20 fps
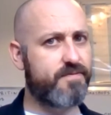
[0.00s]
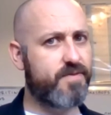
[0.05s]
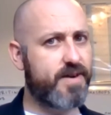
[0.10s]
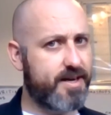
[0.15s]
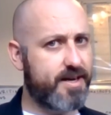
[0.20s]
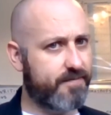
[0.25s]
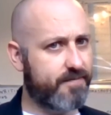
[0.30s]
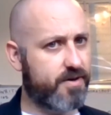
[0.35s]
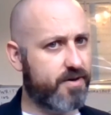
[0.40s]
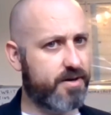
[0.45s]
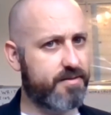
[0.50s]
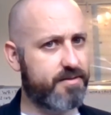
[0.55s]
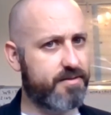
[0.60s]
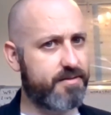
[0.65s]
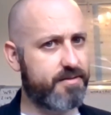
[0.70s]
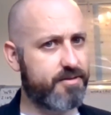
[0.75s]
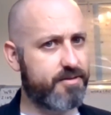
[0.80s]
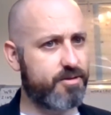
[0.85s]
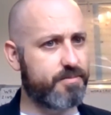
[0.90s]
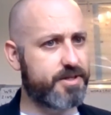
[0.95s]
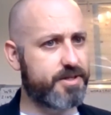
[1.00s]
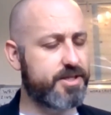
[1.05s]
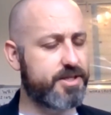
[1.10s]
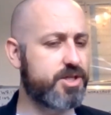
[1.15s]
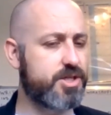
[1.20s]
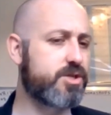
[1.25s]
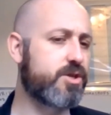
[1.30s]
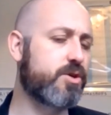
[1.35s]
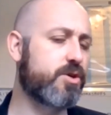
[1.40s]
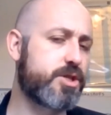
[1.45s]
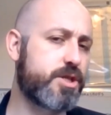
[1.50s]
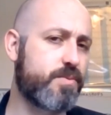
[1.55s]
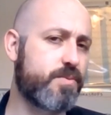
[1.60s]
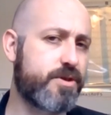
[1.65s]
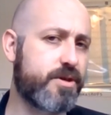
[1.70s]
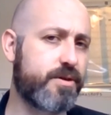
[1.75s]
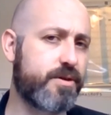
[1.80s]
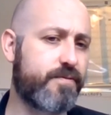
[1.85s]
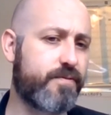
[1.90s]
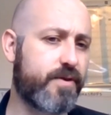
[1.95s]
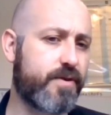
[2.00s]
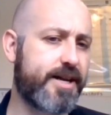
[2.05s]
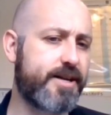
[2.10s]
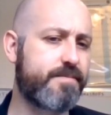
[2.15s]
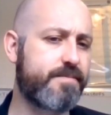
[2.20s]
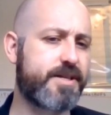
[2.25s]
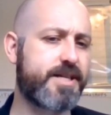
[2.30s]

a friend of hers, someone that she thought she was a good friend,